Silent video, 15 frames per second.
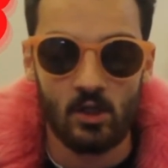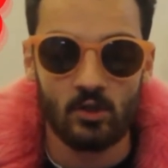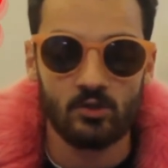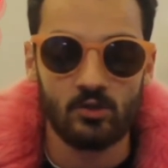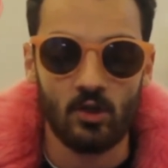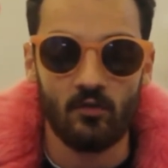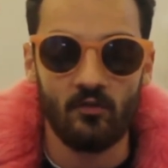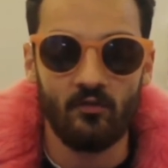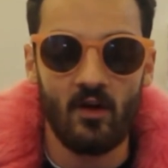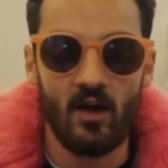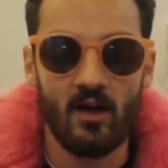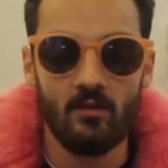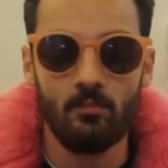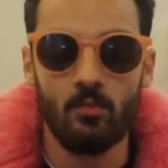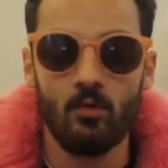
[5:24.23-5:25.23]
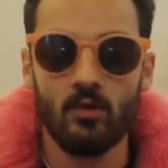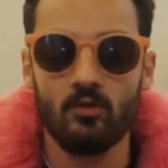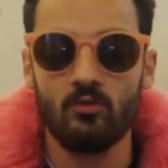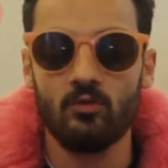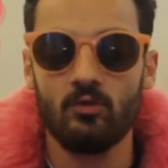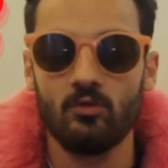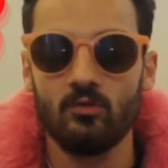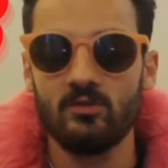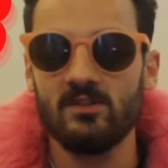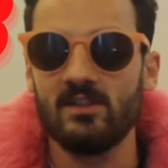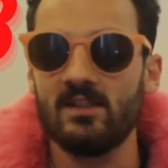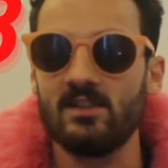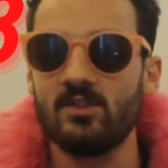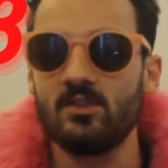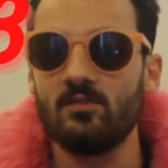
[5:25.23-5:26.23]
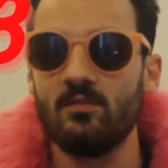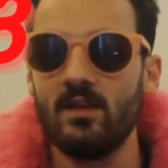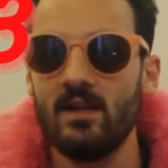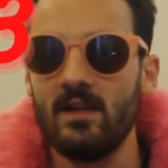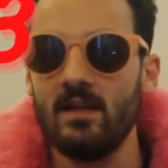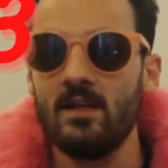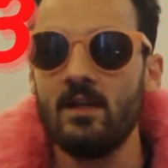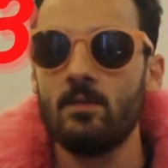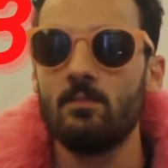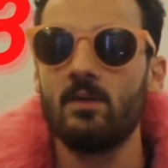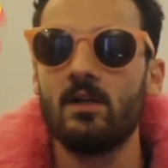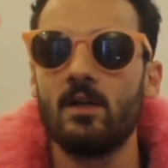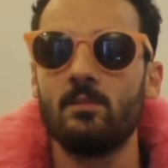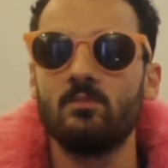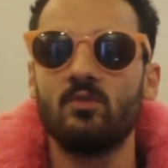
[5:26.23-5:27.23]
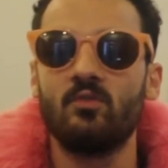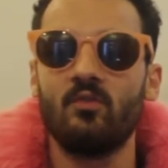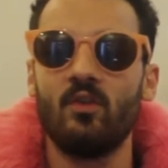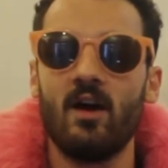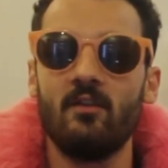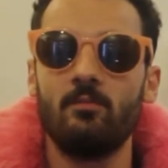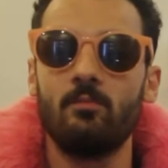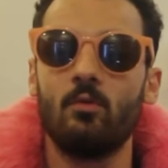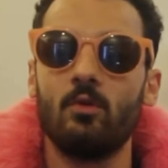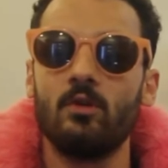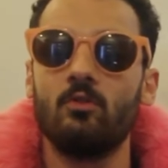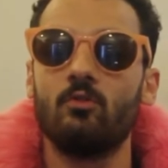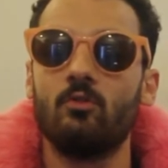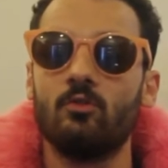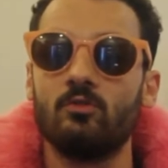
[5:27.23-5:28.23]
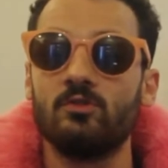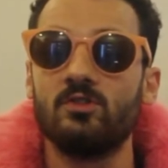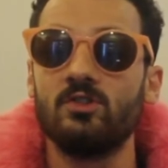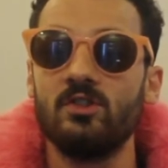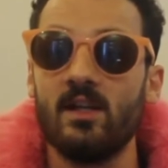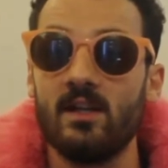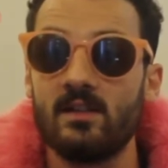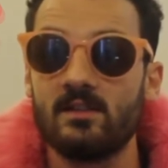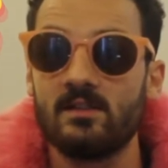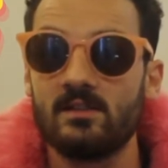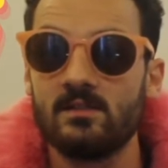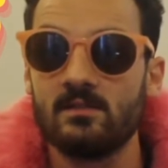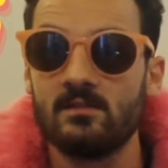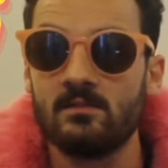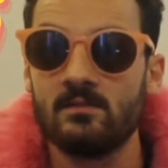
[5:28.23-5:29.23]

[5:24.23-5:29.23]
So 5.263 becomes 5.26.